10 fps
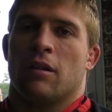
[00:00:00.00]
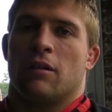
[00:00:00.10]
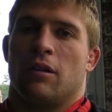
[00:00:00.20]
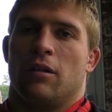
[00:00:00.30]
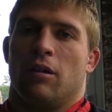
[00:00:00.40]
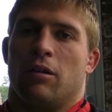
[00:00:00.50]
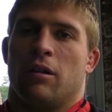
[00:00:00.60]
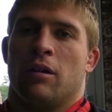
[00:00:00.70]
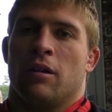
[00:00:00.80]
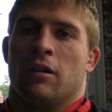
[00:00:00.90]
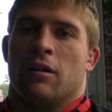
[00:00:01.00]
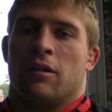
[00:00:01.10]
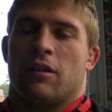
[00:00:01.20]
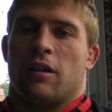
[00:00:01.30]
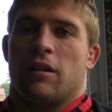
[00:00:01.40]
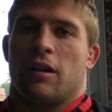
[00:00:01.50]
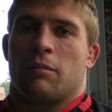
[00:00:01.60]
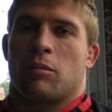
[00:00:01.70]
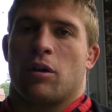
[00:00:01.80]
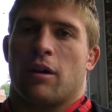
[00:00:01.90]
the nod, saying, yeah,
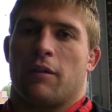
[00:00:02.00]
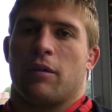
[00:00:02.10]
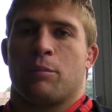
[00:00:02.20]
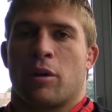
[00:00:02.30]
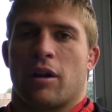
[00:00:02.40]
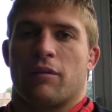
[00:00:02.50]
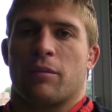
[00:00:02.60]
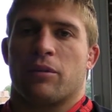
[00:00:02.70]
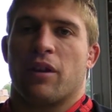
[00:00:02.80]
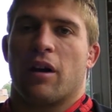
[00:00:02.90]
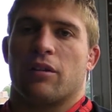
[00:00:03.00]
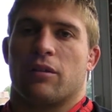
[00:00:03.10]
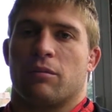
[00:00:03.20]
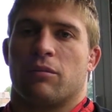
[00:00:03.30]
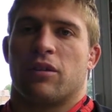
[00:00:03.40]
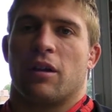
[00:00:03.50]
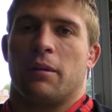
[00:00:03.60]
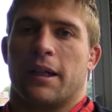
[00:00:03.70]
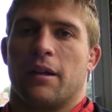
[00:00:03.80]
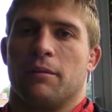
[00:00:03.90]
go and have some starts and see how
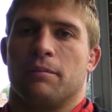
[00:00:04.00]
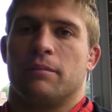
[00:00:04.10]
we go.